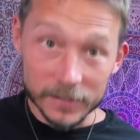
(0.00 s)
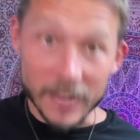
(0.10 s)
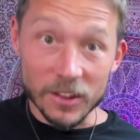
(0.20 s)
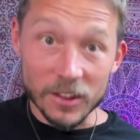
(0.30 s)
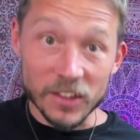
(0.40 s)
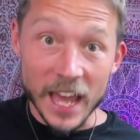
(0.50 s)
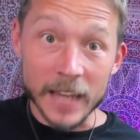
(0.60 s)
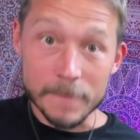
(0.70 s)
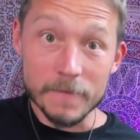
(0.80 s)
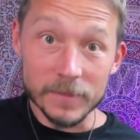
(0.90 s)
That's a thing.
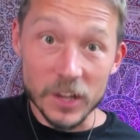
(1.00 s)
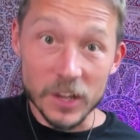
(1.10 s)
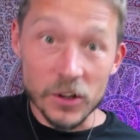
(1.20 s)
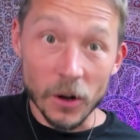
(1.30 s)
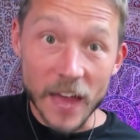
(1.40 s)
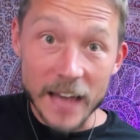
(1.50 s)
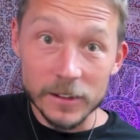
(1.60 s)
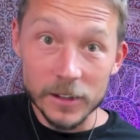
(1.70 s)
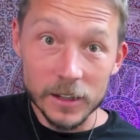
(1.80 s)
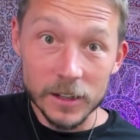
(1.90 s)
Did you know that?
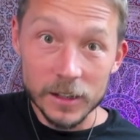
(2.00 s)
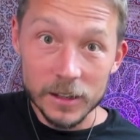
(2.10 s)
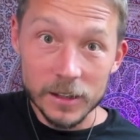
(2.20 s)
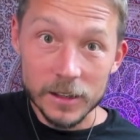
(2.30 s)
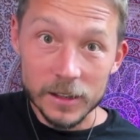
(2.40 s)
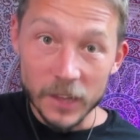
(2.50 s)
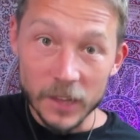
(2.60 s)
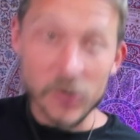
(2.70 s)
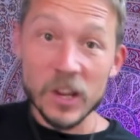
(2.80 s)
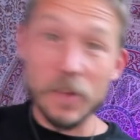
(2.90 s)
Because
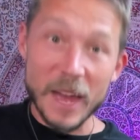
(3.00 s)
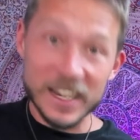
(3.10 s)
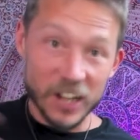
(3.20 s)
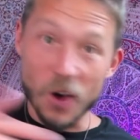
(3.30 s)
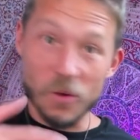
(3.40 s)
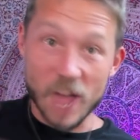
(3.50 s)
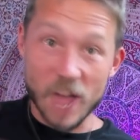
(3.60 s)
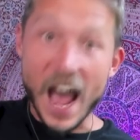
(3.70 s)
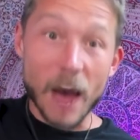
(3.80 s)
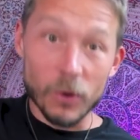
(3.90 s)
you can spend, you know,
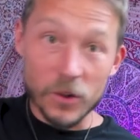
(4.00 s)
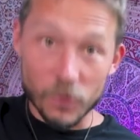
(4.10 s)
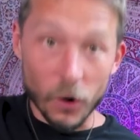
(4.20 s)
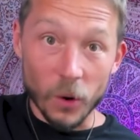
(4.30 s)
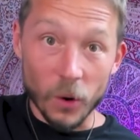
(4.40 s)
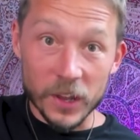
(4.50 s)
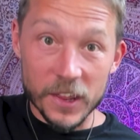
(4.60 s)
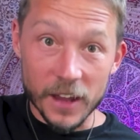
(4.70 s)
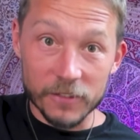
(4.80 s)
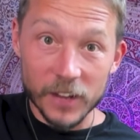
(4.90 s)
hours recording
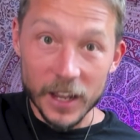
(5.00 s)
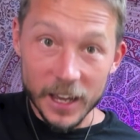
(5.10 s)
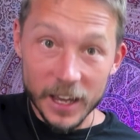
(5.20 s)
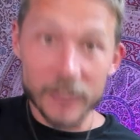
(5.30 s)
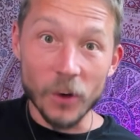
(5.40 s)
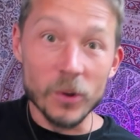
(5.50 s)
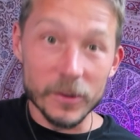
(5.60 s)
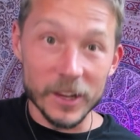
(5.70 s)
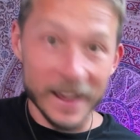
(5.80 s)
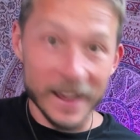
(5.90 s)
stuff and to only
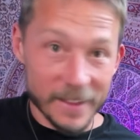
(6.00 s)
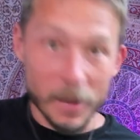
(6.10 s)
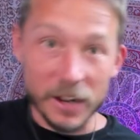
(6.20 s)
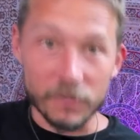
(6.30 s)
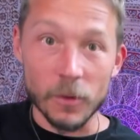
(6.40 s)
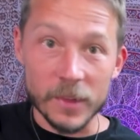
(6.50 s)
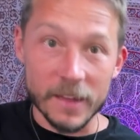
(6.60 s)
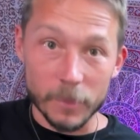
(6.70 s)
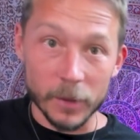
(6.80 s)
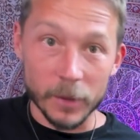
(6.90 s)
realize the microphone was
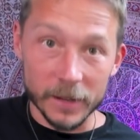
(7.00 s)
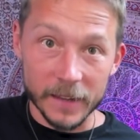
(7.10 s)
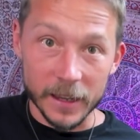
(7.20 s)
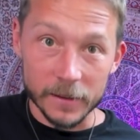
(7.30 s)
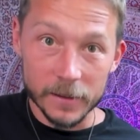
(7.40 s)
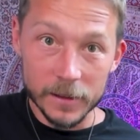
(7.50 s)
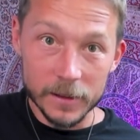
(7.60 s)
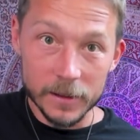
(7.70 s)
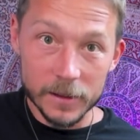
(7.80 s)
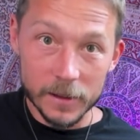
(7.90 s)
never plugged in.
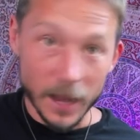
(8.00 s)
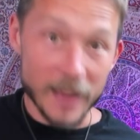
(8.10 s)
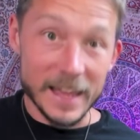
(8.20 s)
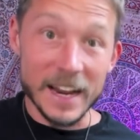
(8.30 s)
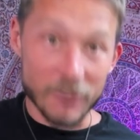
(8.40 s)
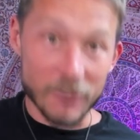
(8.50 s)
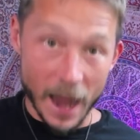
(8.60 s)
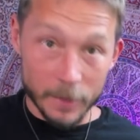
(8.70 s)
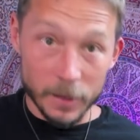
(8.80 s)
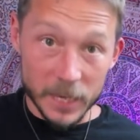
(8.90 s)
That never
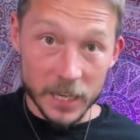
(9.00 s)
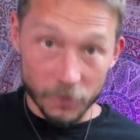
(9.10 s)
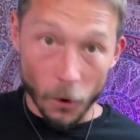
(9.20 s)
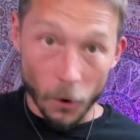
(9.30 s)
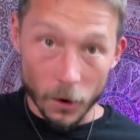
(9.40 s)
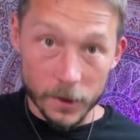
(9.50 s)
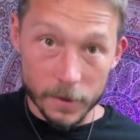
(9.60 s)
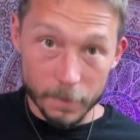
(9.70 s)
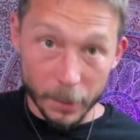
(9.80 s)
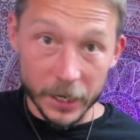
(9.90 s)
happened to me, of course,
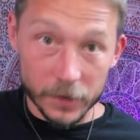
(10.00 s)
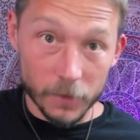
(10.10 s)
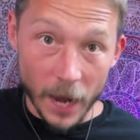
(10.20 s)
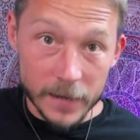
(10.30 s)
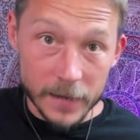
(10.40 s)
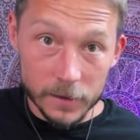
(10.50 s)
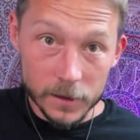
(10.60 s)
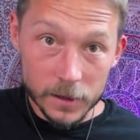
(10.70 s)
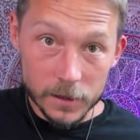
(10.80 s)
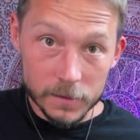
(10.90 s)
but it, right?
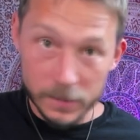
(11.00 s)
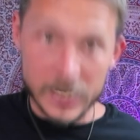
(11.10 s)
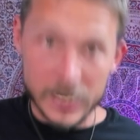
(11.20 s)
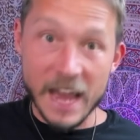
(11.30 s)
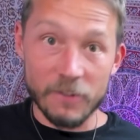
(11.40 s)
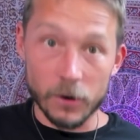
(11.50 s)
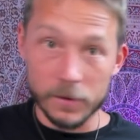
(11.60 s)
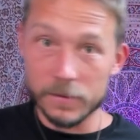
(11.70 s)
It never.